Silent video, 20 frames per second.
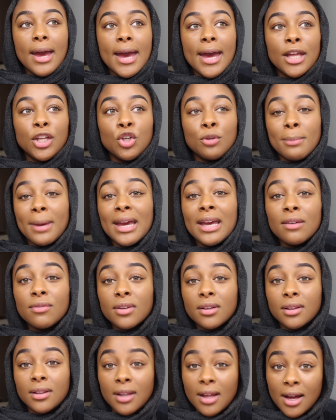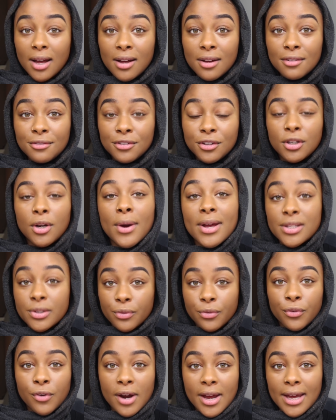and you may even love, you know, as a
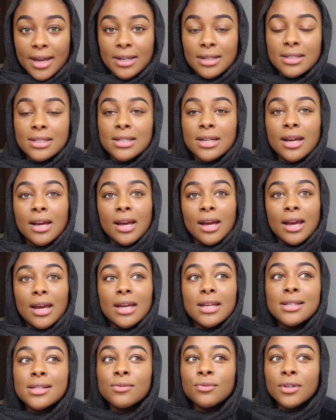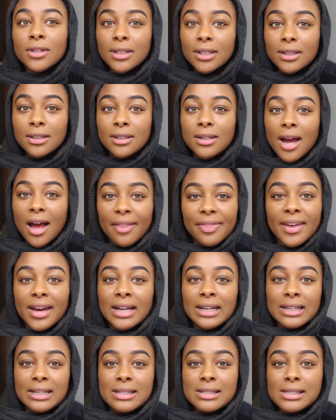friend, is really not
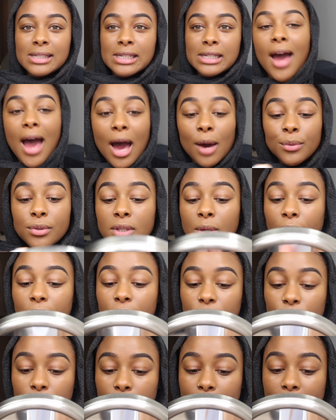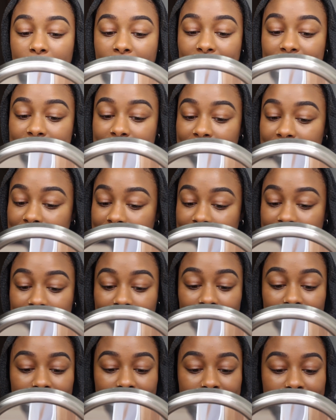that easy. I was going through a process
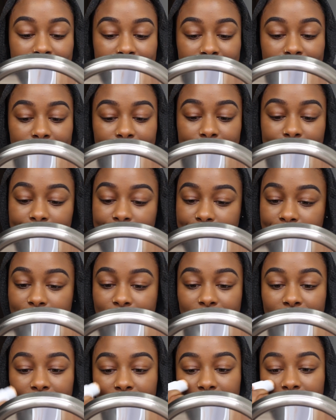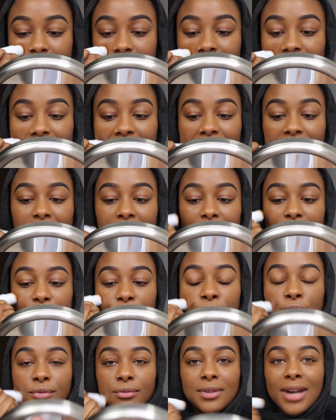of kind
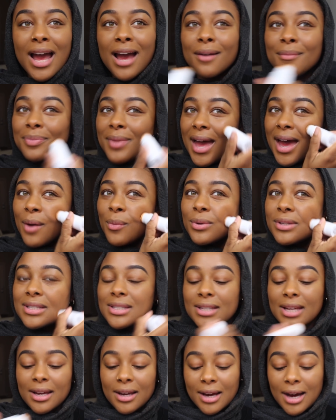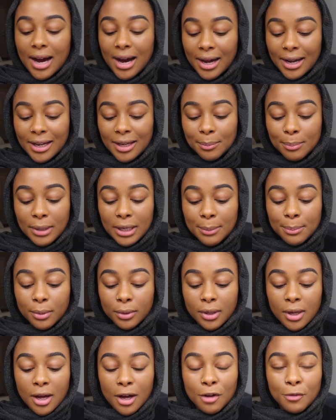of, not, I wouldn't say cutting
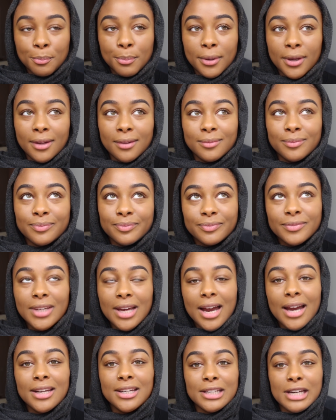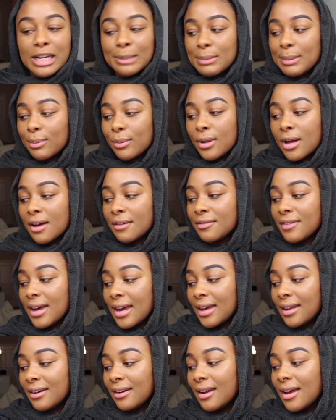people off, but kind of cutting people off
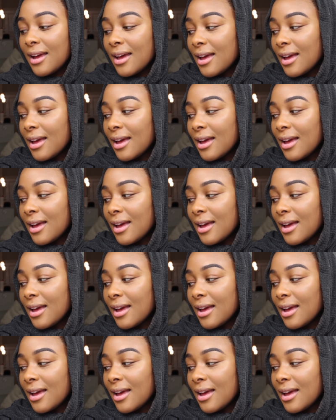and